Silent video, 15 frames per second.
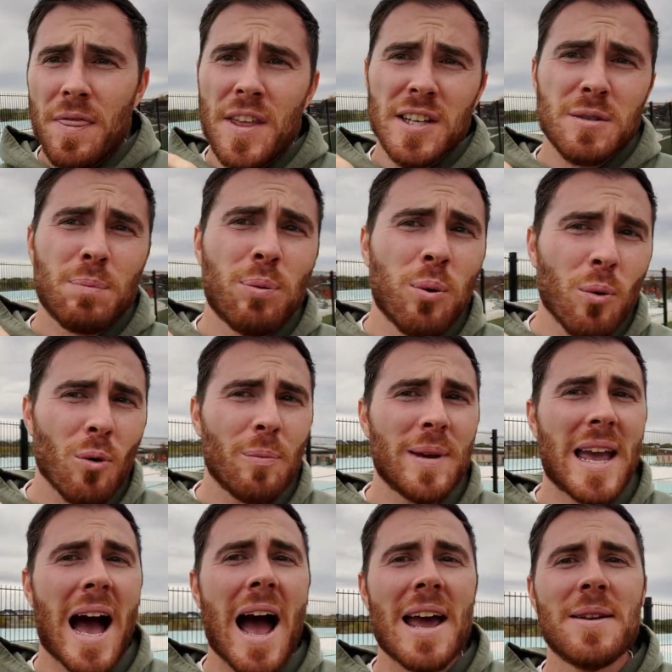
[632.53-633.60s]
This pool
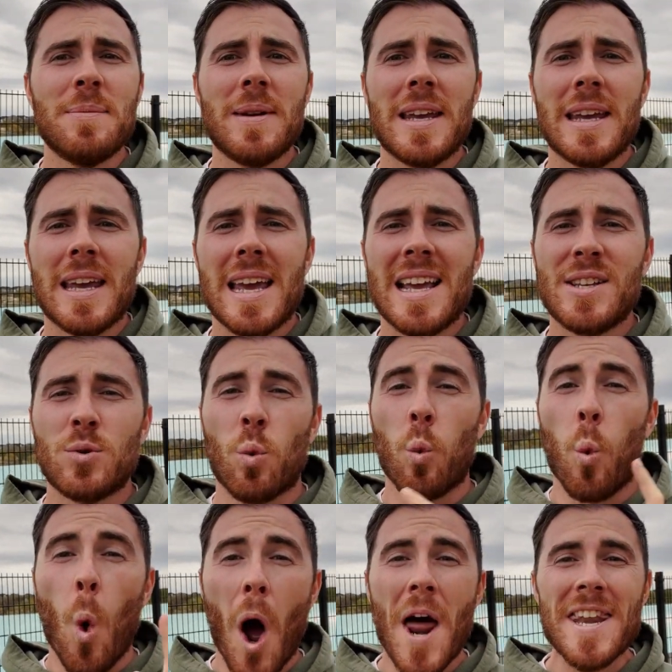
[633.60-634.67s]
behind me is
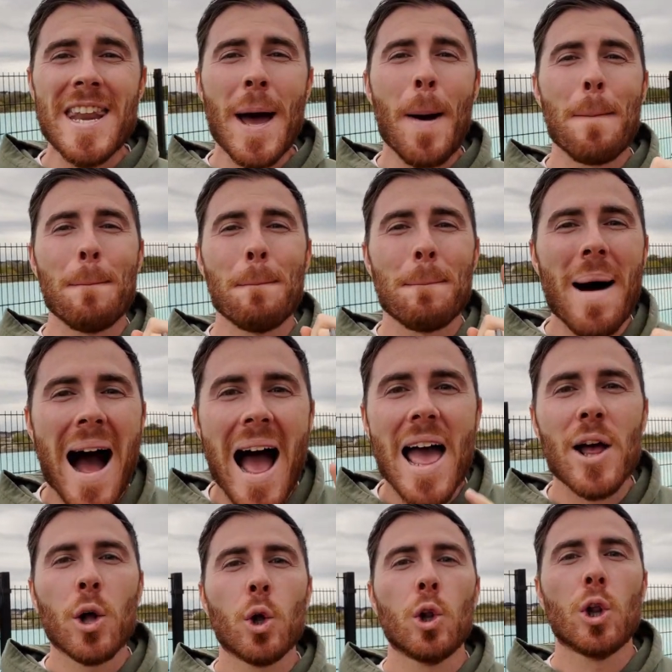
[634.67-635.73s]
one mile